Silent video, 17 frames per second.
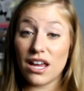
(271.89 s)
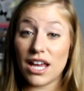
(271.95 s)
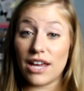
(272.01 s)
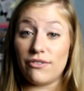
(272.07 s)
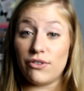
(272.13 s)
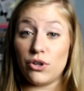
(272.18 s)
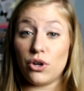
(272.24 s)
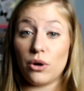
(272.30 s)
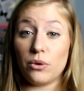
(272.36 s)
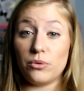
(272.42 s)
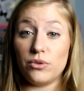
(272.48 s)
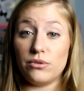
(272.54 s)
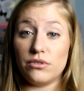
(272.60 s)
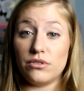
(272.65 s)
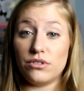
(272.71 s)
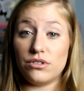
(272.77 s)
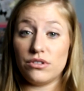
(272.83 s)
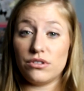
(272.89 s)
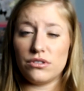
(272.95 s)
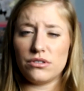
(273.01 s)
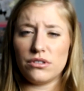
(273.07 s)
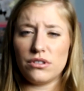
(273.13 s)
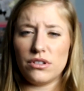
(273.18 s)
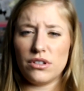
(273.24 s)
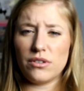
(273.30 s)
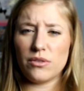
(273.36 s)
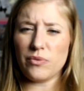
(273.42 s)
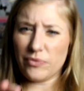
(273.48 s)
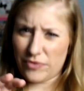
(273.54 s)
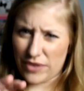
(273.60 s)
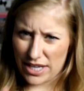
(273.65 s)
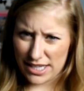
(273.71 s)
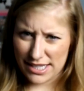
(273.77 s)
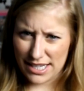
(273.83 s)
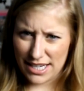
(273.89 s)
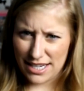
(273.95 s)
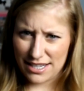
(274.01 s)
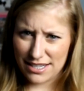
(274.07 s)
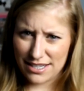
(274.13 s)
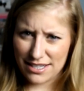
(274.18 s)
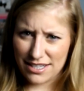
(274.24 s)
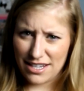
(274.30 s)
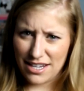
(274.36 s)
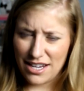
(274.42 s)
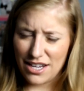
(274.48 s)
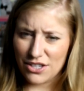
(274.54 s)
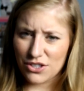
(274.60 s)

if you don't fix it.